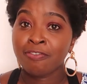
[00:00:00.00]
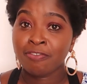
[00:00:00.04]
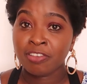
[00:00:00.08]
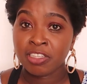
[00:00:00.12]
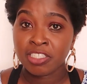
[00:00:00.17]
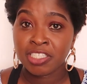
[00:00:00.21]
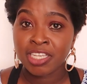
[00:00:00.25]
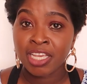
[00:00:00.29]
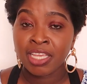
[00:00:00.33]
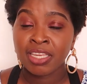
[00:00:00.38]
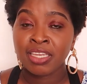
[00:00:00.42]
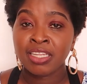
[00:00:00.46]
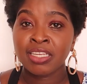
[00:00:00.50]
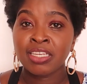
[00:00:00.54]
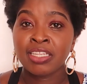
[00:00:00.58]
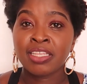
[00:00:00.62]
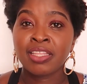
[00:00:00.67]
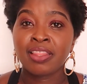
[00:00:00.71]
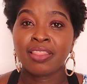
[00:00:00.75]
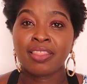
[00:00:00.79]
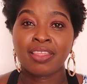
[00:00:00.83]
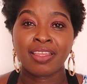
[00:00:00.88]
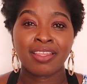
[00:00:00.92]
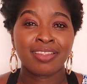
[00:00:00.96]

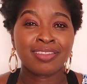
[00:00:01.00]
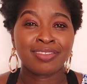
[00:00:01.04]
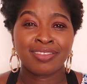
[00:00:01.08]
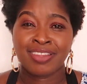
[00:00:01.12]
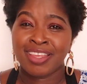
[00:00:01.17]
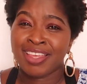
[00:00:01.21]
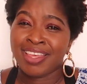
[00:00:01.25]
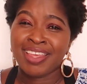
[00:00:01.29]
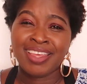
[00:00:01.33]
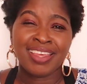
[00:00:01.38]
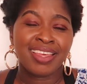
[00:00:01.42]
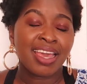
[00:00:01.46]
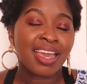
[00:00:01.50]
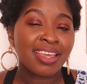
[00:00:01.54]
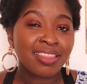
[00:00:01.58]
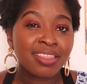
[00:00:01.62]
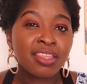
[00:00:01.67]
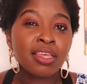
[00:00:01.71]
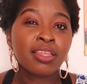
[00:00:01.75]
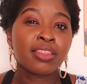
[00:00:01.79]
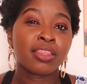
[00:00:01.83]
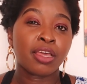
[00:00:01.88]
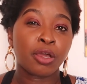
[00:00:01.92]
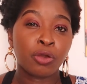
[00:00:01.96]
vaginally, then I
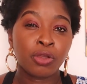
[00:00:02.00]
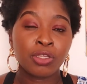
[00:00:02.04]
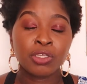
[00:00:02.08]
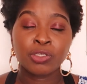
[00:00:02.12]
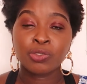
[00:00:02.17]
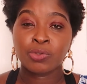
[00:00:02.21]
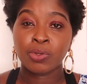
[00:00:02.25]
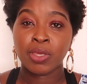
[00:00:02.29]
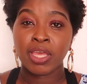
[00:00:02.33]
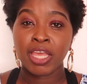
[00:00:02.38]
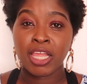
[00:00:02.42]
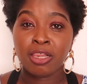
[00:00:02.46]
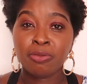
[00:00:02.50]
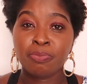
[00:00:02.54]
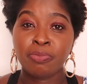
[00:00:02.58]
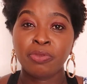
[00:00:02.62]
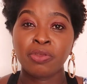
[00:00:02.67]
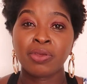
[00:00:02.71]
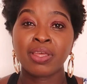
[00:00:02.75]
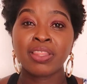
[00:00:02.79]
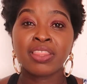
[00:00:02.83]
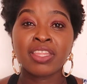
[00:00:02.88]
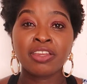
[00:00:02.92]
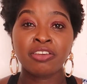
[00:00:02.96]
think they're going to help
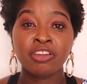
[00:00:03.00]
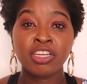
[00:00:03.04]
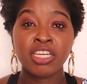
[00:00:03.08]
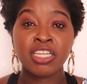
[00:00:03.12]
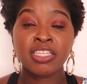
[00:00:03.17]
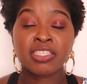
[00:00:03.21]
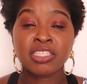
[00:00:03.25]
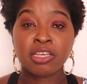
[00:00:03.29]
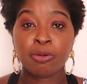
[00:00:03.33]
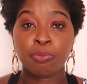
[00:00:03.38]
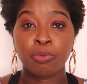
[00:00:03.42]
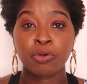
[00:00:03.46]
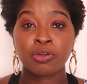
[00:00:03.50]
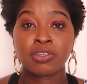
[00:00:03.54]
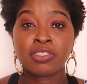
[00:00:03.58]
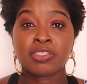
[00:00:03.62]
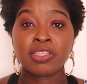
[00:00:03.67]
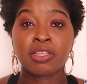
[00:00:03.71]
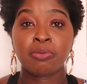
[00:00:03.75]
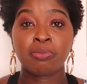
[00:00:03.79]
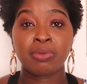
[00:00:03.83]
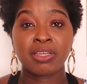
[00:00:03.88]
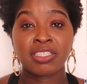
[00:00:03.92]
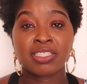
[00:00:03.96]
you, and they really support
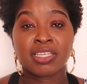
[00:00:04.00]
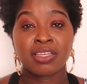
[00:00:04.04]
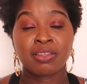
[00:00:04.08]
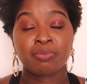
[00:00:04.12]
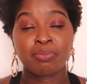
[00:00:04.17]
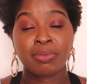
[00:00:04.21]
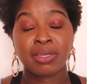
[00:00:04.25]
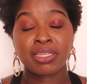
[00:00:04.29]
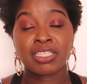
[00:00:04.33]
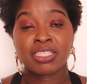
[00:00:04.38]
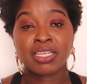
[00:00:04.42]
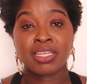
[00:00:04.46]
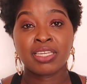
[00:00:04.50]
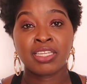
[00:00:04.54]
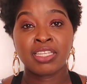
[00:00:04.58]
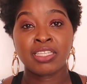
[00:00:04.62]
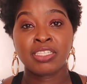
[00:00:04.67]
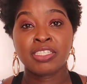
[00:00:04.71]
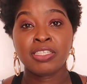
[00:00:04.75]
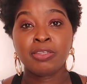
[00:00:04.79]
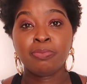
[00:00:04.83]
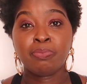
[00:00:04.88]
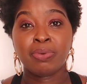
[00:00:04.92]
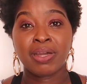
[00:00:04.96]
the
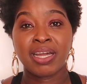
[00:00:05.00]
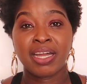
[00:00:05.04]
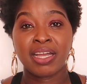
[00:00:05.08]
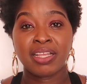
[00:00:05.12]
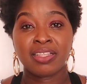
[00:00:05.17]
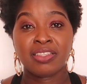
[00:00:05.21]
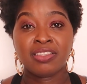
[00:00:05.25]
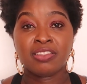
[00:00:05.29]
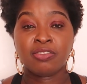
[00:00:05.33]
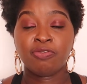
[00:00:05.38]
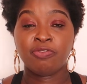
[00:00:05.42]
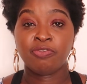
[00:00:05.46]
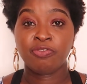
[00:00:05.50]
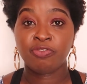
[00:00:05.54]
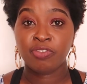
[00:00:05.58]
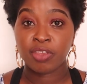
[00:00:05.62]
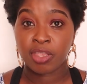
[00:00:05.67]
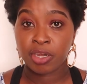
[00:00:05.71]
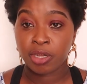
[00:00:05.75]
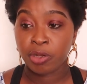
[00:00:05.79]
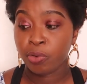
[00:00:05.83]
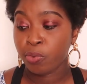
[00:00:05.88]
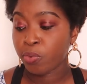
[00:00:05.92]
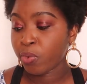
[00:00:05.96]
maternity pads
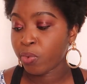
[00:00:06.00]
very